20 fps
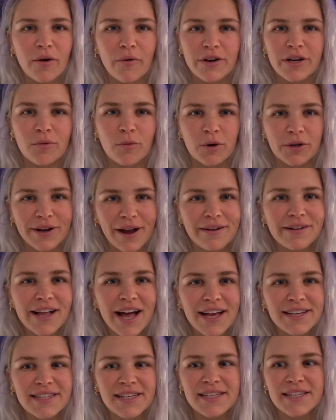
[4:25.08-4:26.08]
going to workout
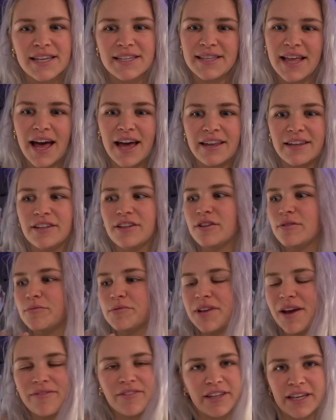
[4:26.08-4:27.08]
classes is that you
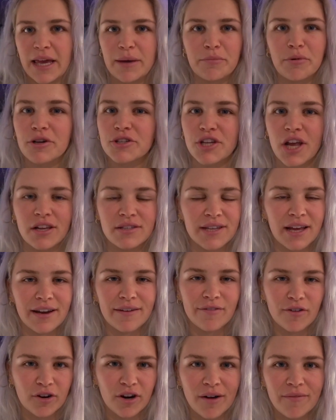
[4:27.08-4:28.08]
definitely get pushed outside
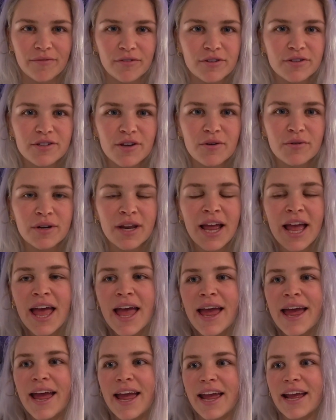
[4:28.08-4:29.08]
of your comfort zone.
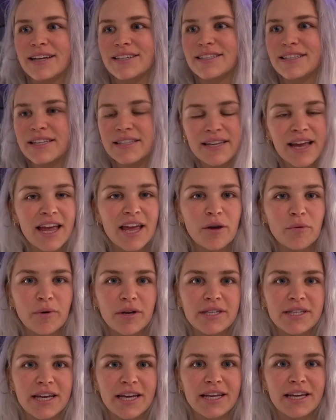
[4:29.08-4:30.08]
And today
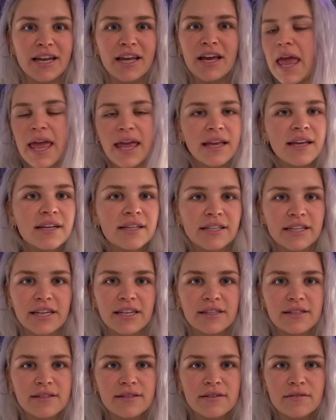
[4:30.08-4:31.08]
we did hang
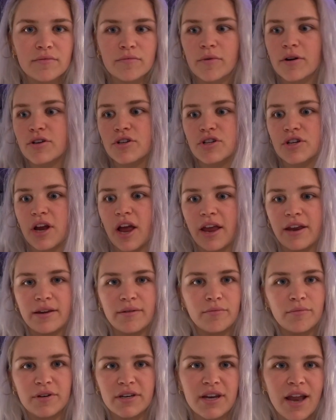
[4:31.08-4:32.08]
cleans, which I
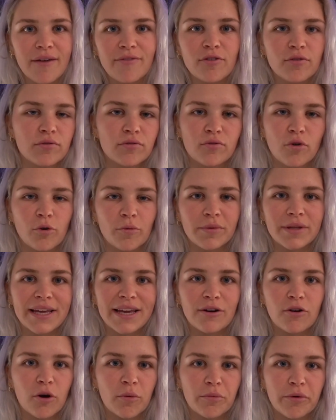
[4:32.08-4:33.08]
would never normally
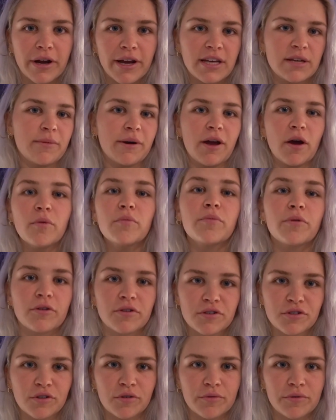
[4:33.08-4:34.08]
incorporate into my own
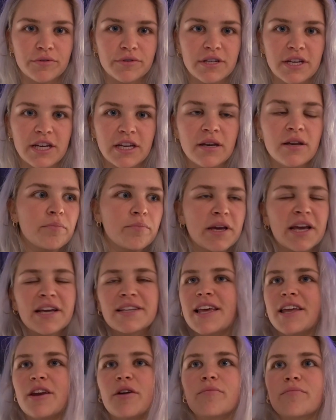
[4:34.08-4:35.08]
personal routine
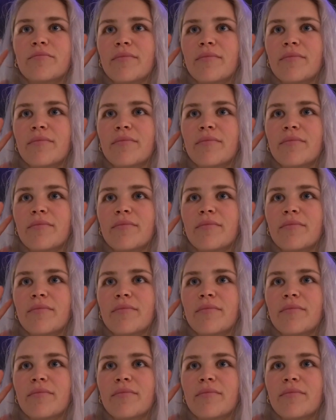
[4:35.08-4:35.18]
because I don't